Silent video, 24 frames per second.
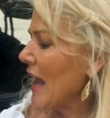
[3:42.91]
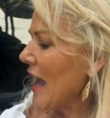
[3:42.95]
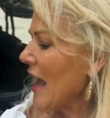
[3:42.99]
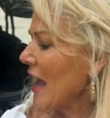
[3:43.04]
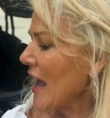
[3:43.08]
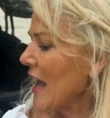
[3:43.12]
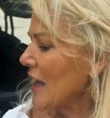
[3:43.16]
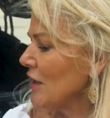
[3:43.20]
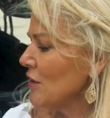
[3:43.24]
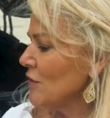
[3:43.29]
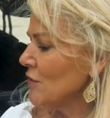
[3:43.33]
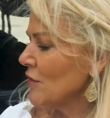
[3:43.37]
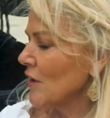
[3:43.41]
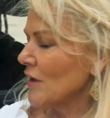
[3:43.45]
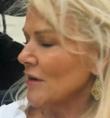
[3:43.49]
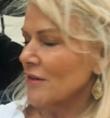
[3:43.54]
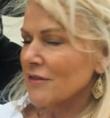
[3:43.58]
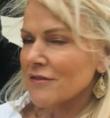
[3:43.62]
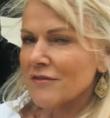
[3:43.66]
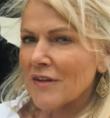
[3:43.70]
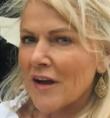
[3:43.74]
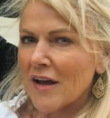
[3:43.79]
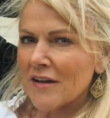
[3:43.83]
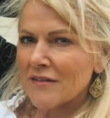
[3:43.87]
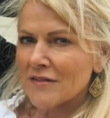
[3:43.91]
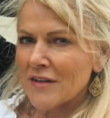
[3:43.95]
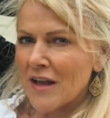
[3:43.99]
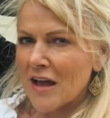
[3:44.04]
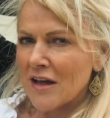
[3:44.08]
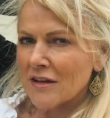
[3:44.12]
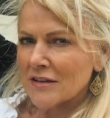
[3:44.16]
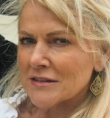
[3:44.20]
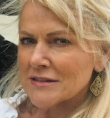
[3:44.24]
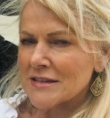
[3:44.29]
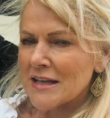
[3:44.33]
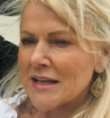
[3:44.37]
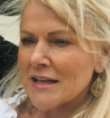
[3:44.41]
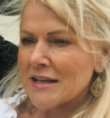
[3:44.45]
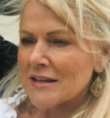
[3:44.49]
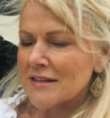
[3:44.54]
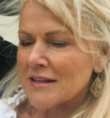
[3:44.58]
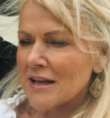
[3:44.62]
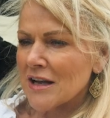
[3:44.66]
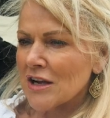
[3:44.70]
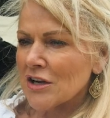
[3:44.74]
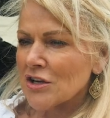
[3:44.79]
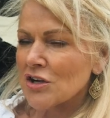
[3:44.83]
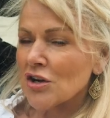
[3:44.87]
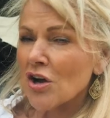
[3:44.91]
and you've got a 5-gallon tank there.